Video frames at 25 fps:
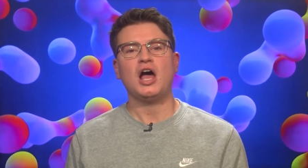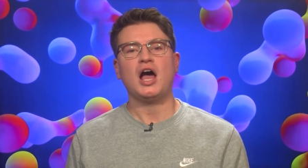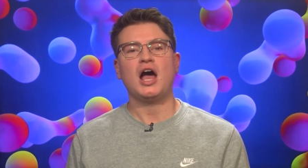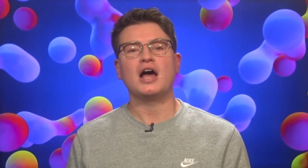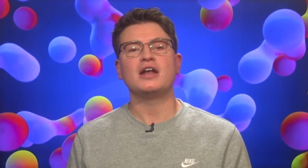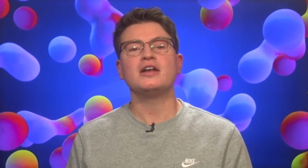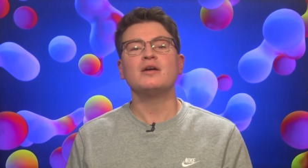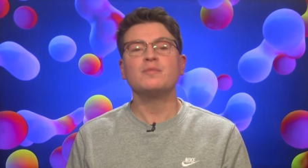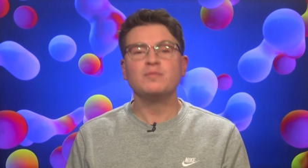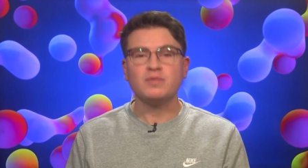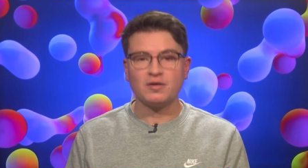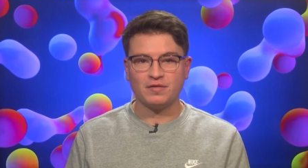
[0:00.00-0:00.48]
a
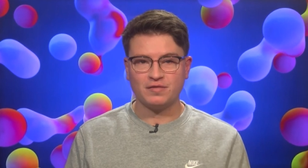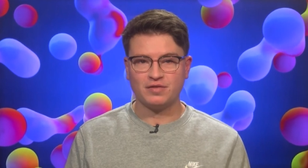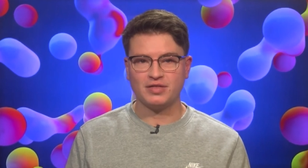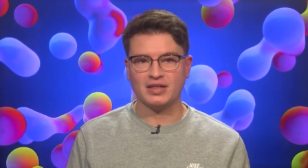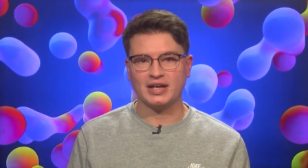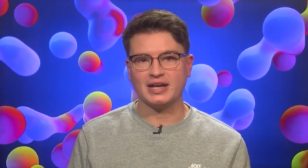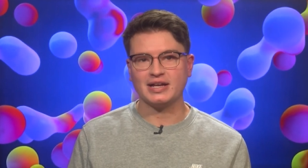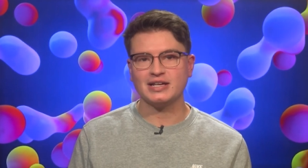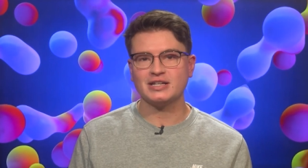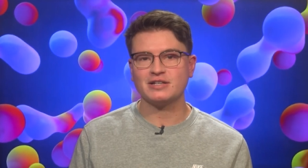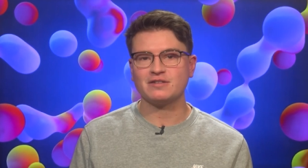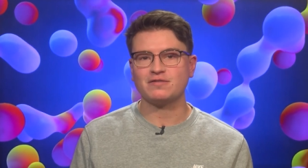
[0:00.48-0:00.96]
number of
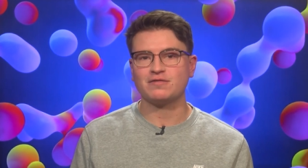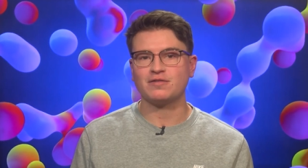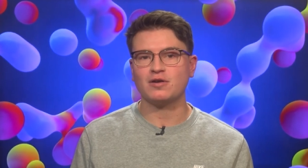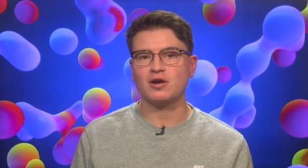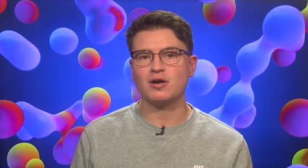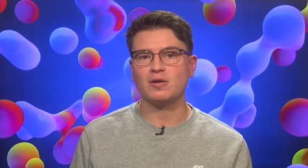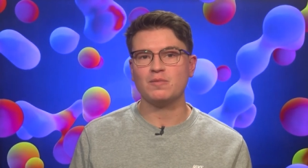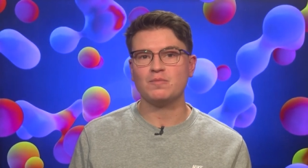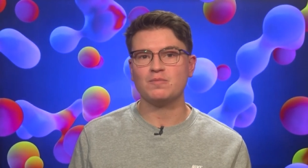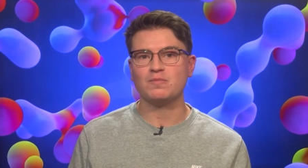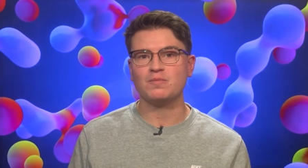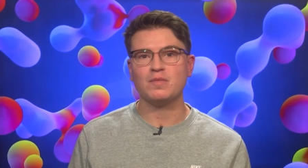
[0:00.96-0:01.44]
things
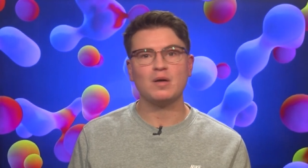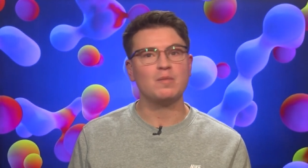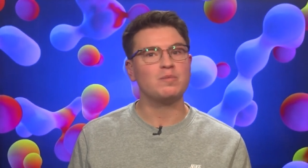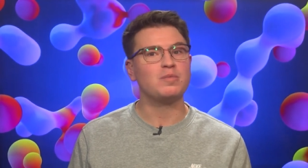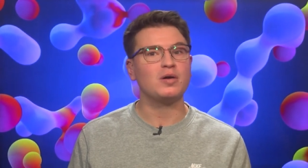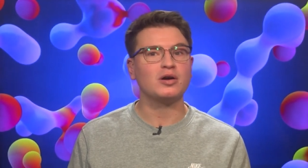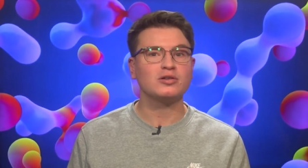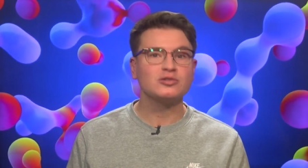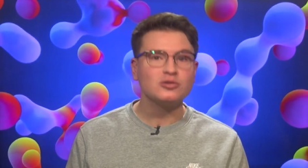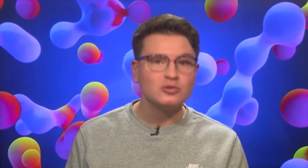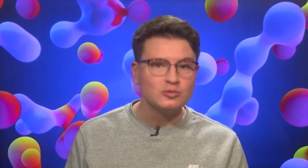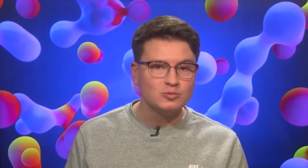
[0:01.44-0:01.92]
from
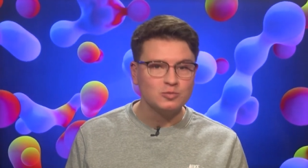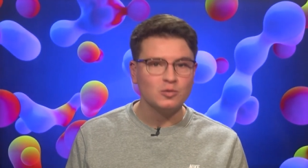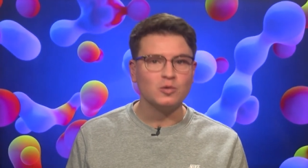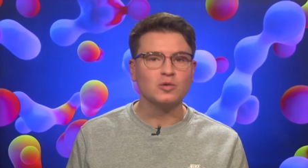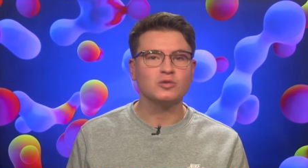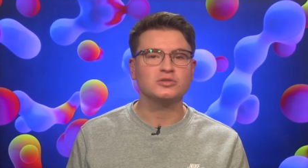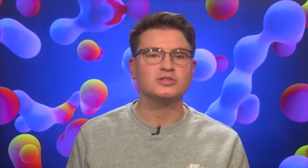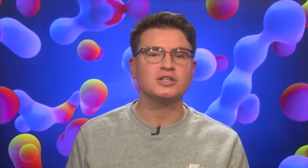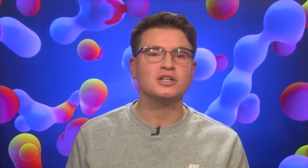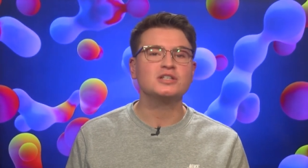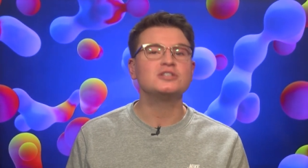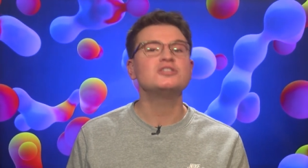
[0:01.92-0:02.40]
bottled
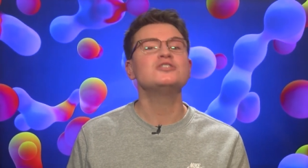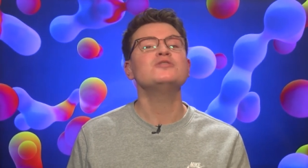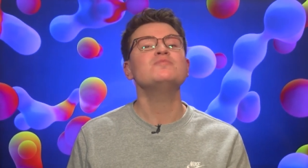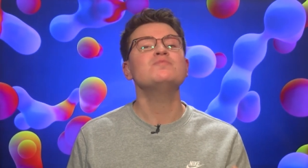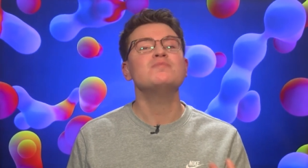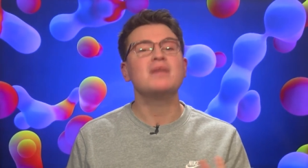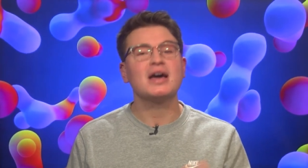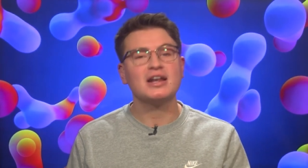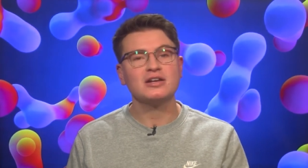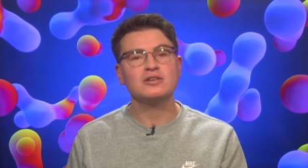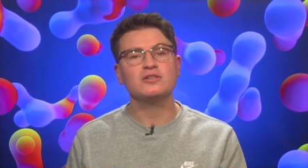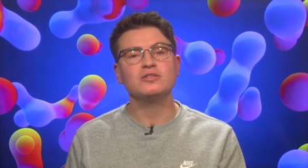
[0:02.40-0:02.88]
water to
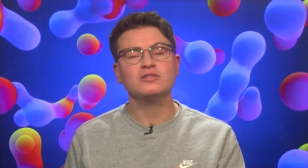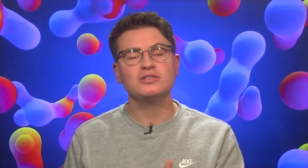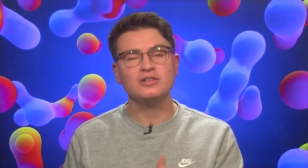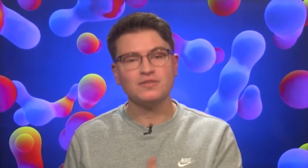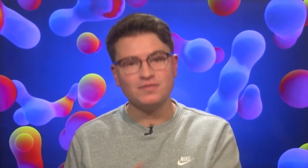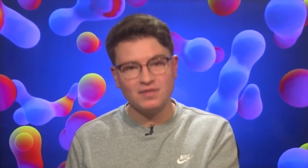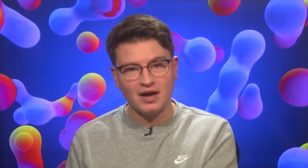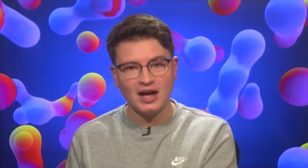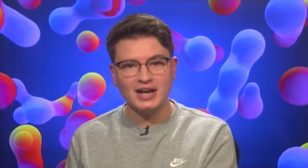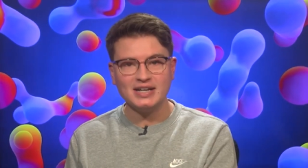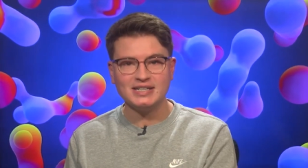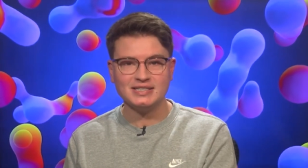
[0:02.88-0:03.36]
medical
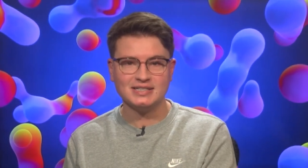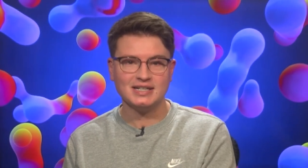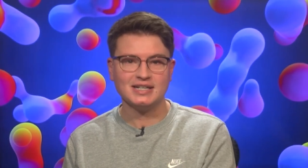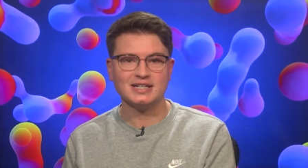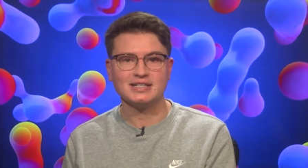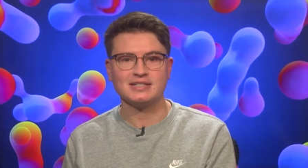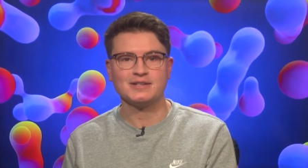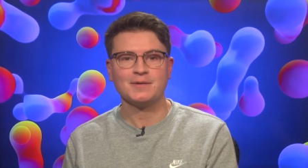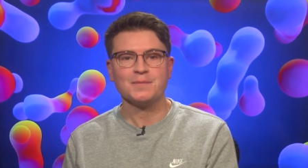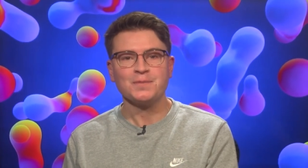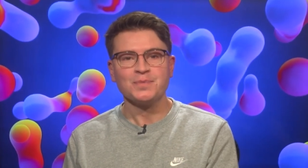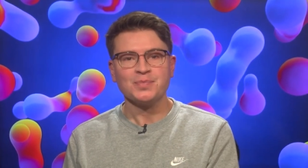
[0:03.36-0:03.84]

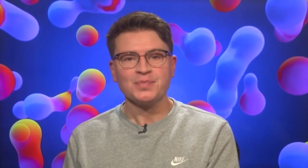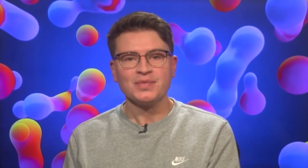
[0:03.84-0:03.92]
devices.